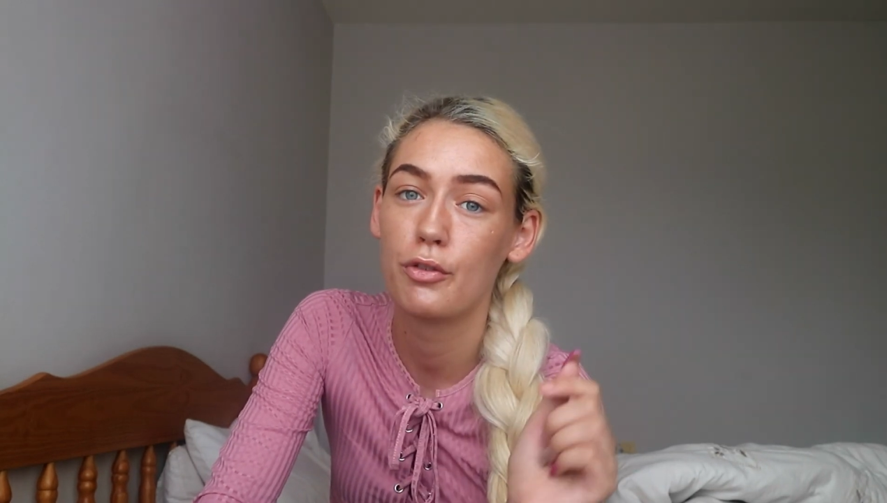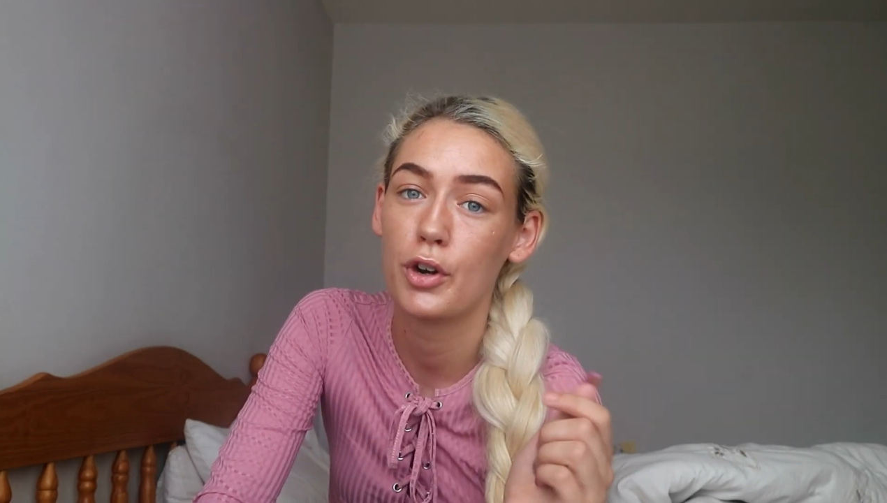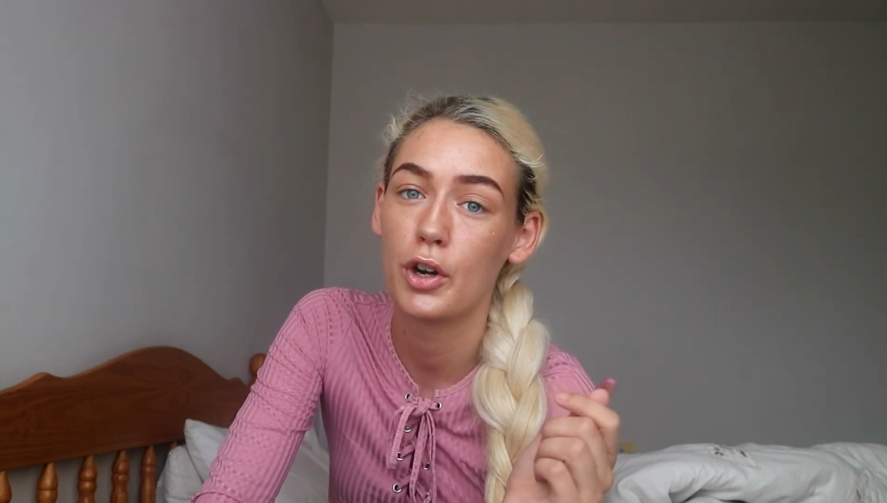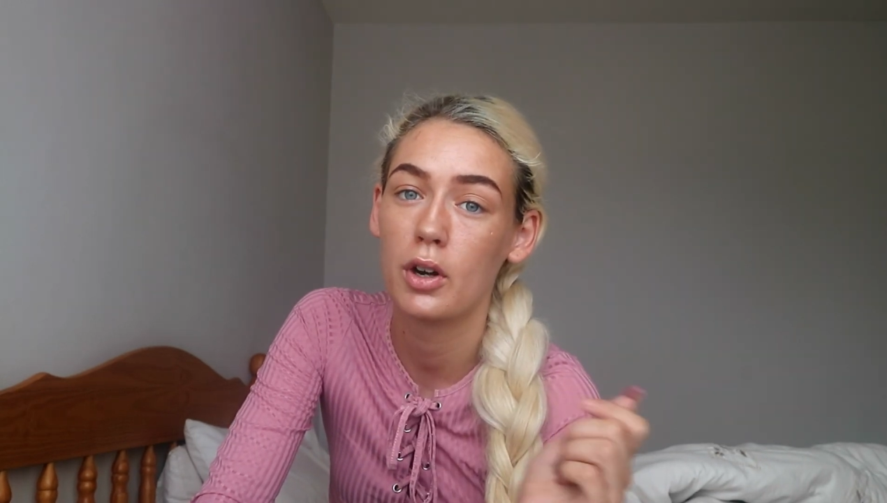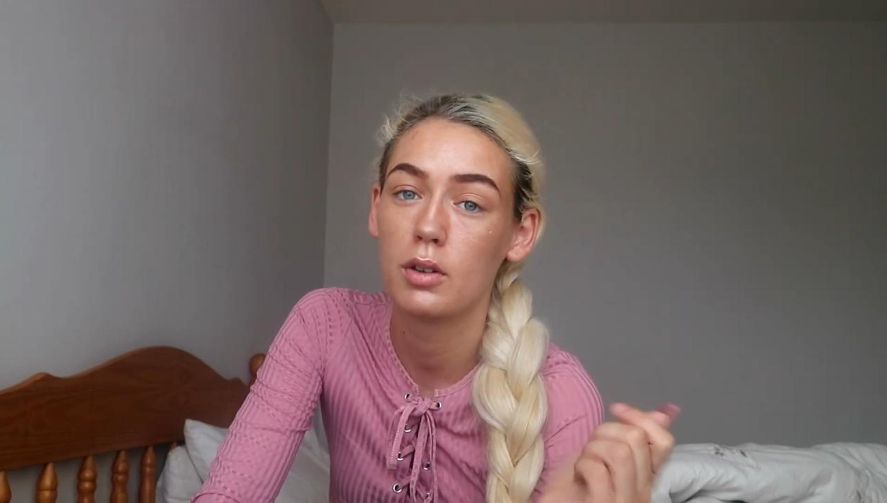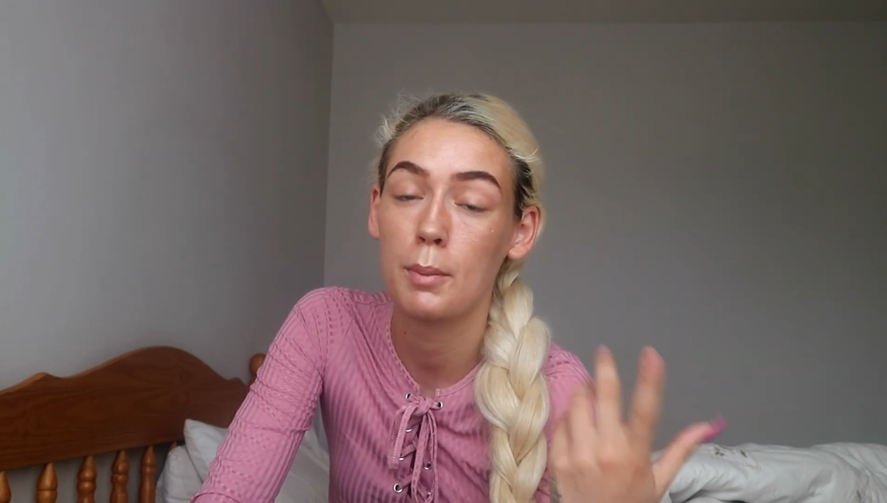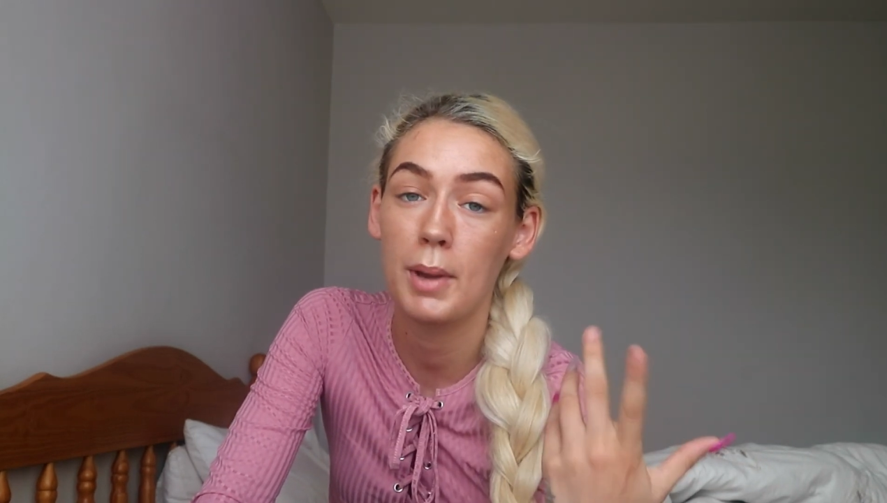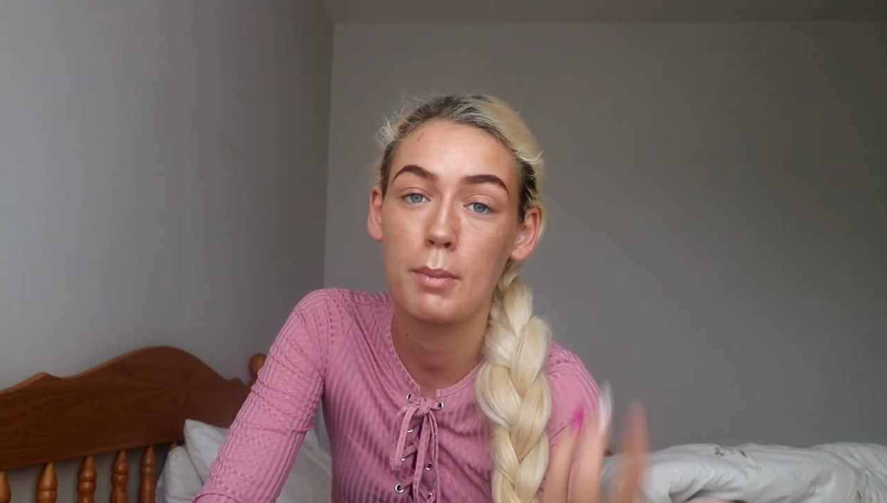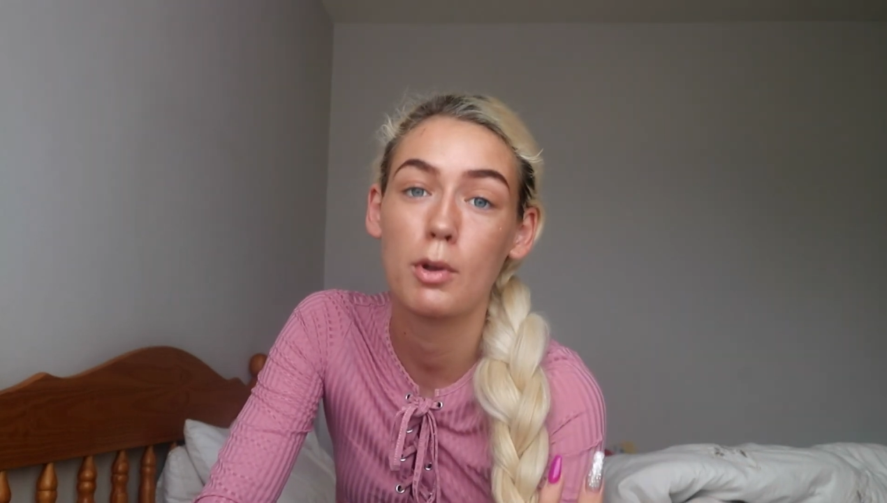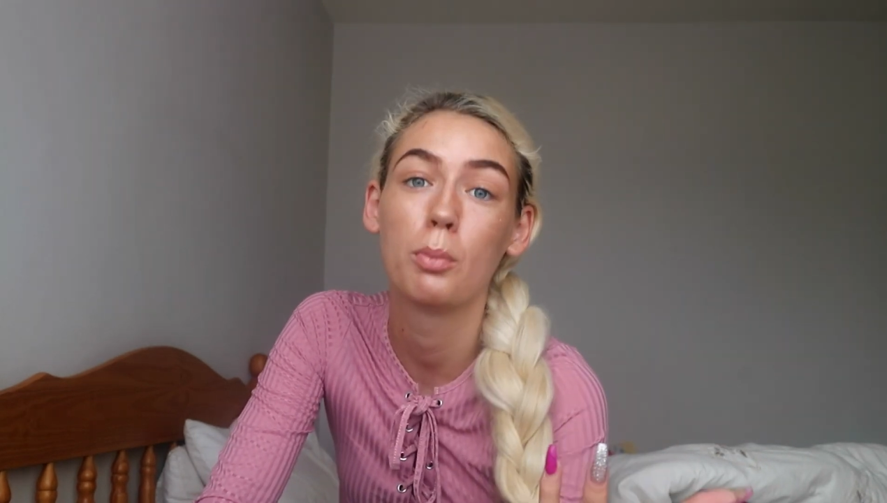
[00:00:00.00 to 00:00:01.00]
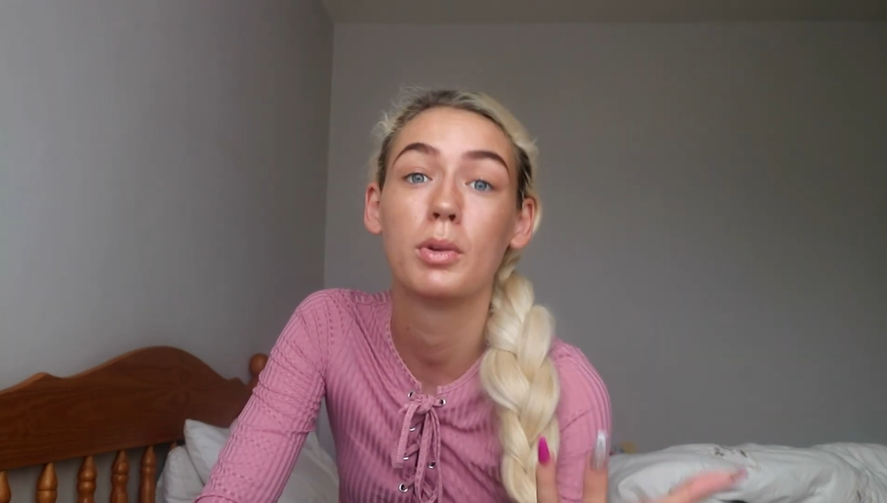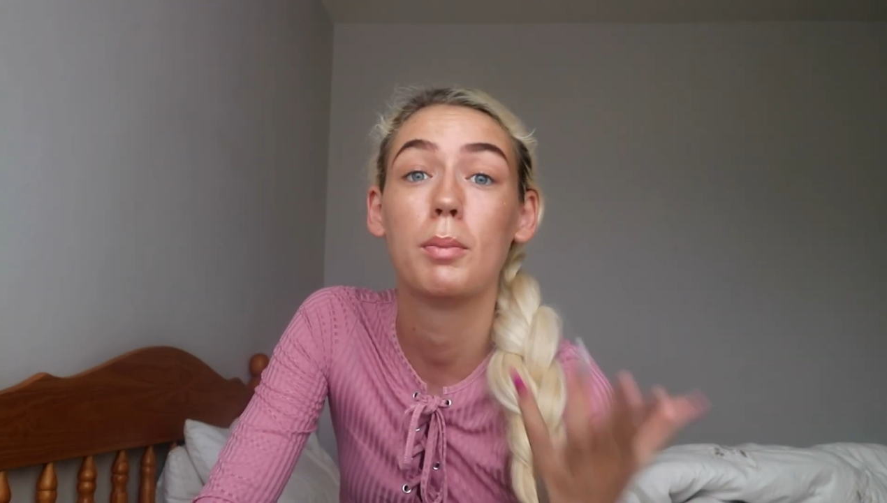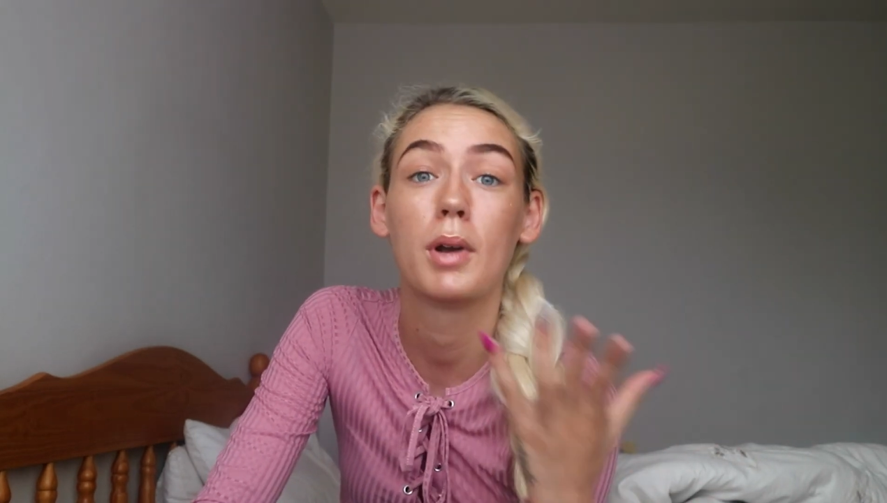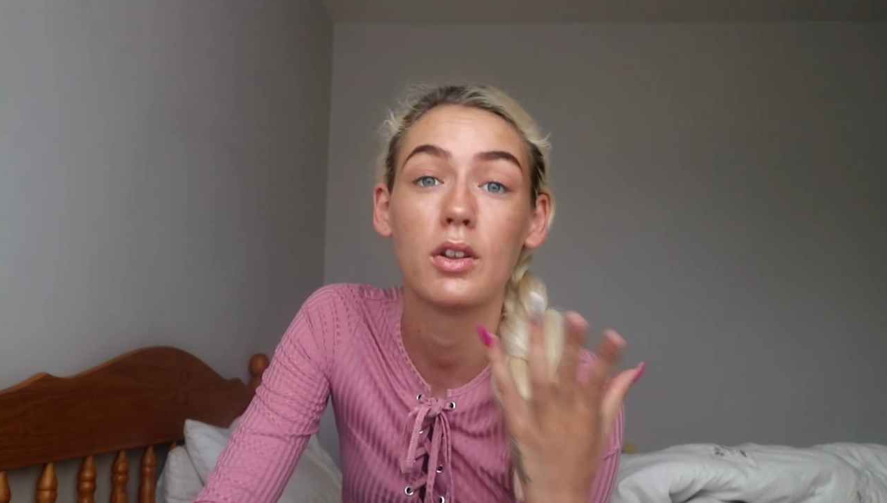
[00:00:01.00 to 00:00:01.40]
for a baby update,